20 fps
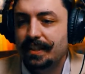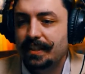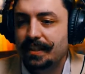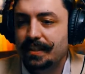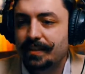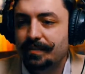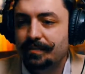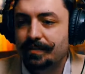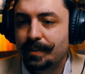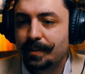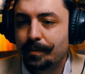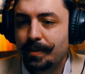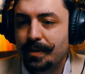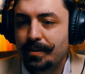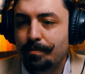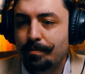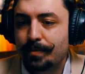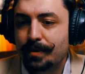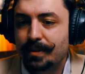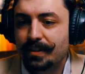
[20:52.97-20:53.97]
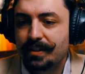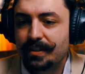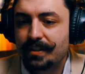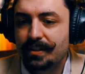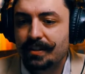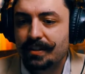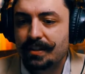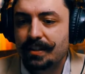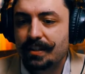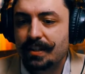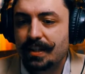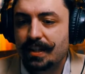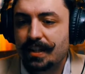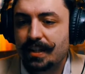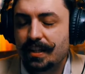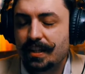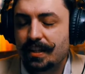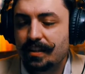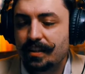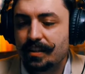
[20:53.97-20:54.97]
Let me put
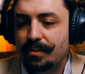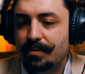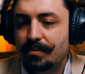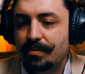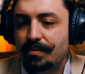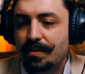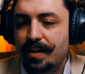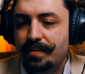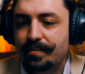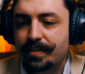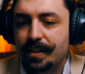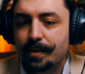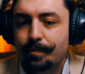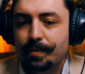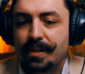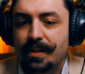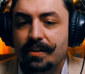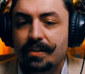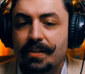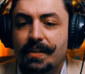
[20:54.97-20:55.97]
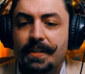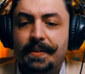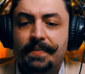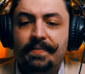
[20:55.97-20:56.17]
the graphic up here.